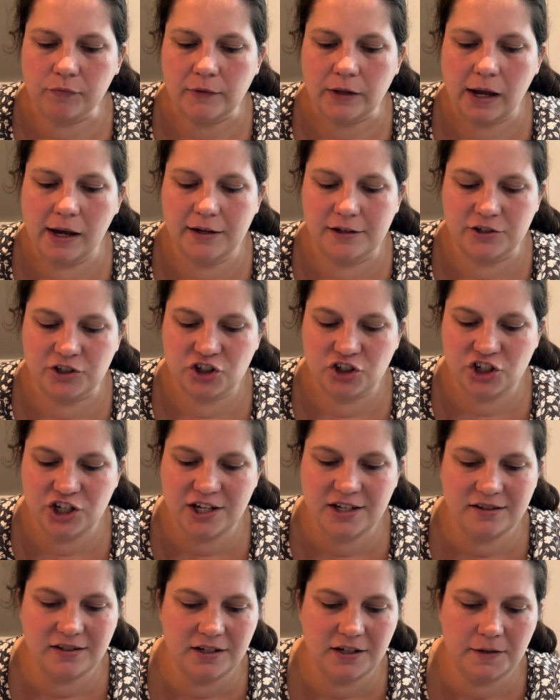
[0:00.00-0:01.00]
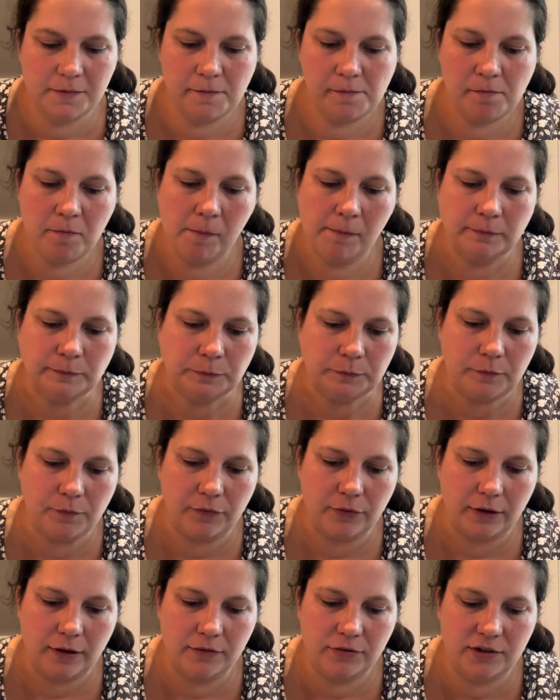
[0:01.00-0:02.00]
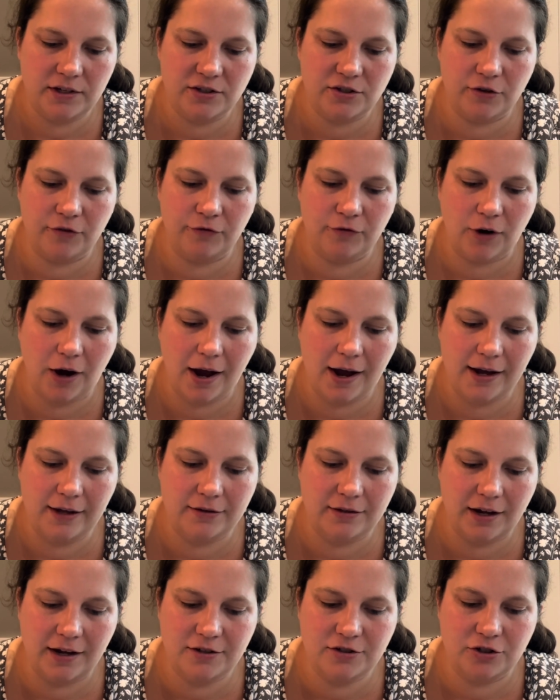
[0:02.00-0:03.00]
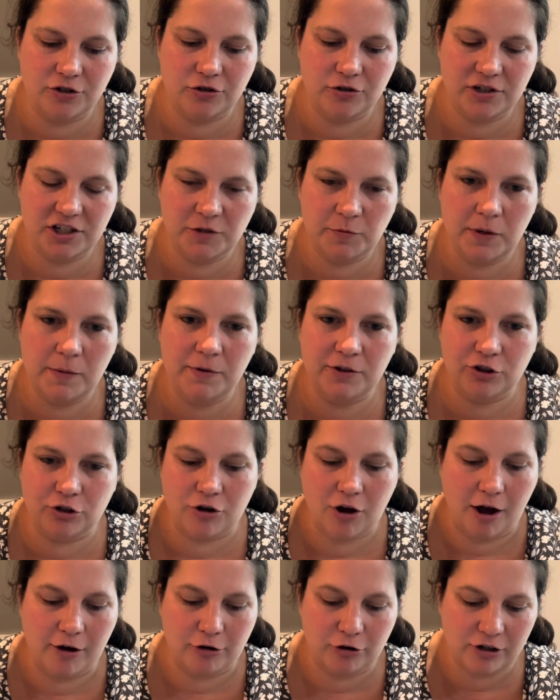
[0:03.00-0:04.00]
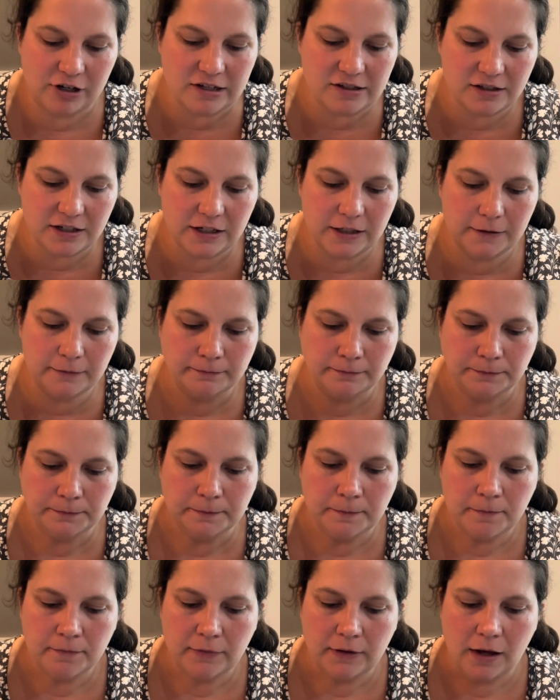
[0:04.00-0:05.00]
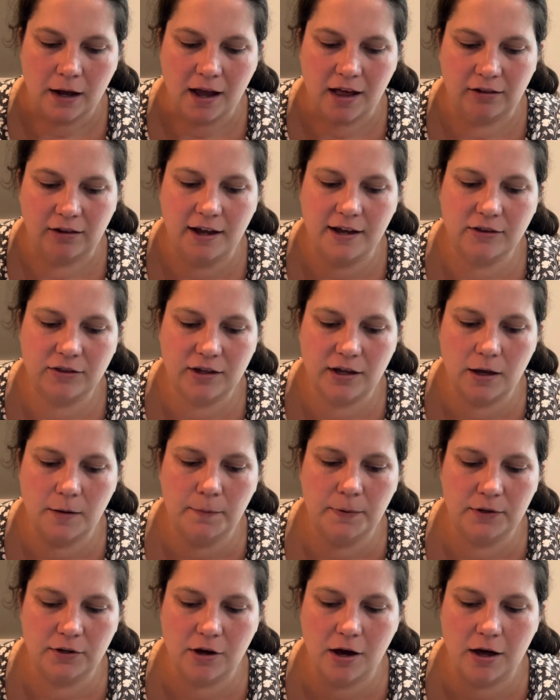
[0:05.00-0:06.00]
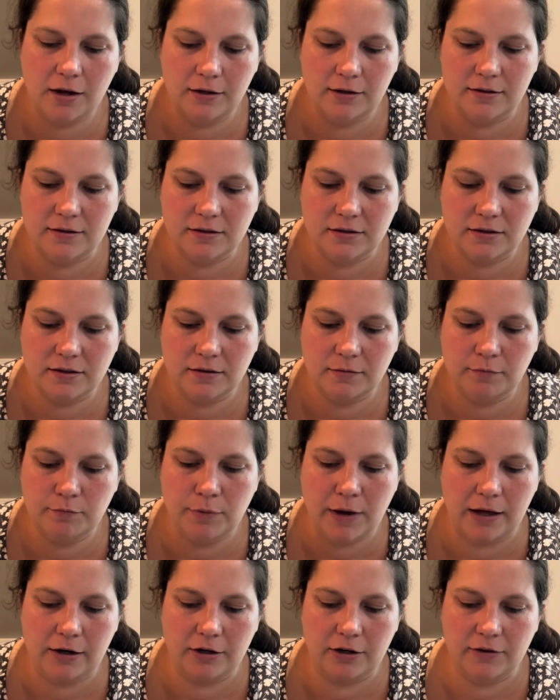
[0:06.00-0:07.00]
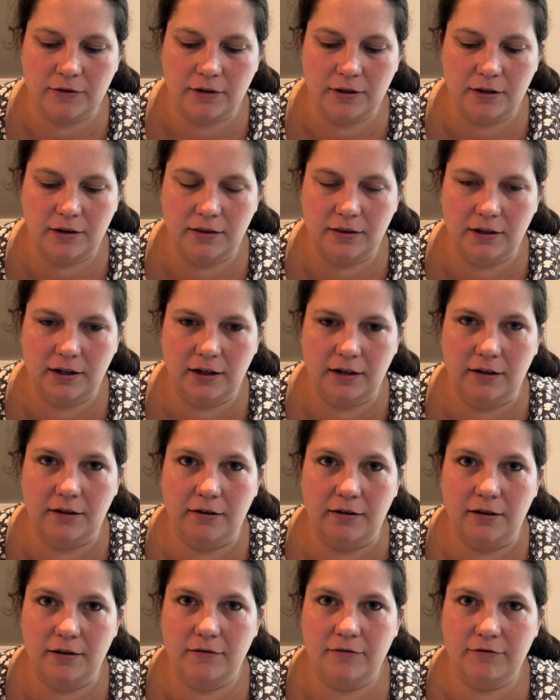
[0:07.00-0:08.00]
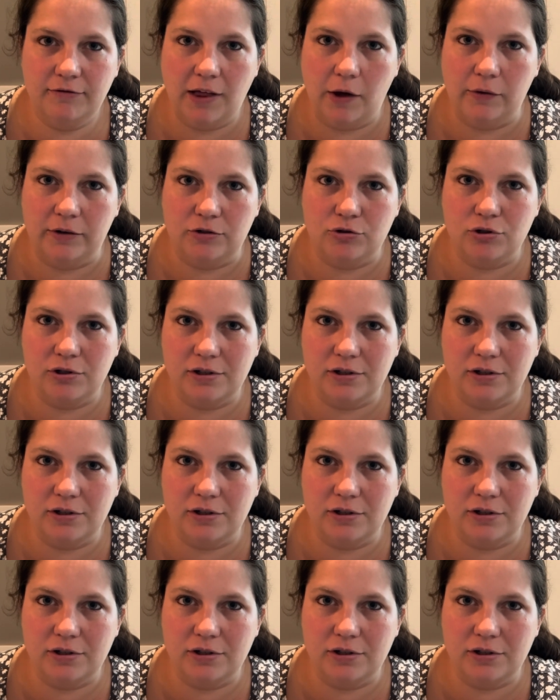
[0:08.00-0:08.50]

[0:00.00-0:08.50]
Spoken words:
And it's cheesy. These are fried nice and crispy, but they're not greasy. I like the empanadas better than the flautas.